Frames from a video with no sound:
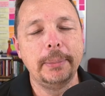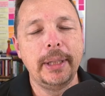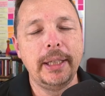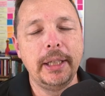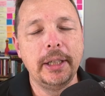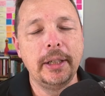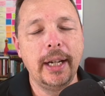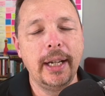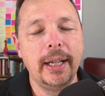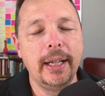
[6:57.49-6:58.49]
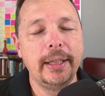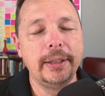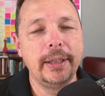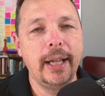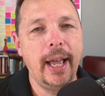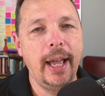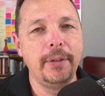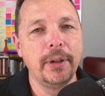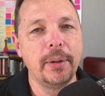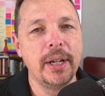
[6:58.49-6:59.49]
Be here and have
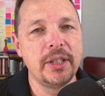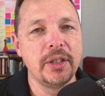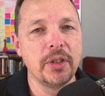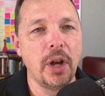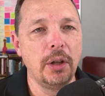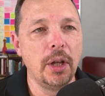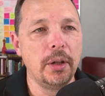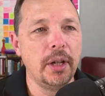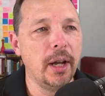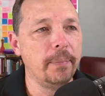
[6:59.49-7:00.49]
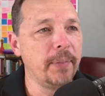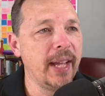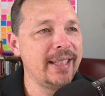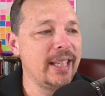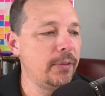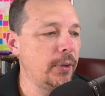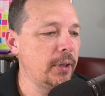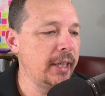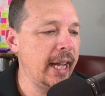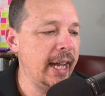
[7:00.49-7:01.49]
your questions all loaded up. That's it for
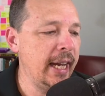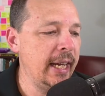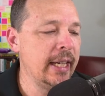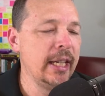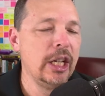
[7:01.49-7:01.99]
today.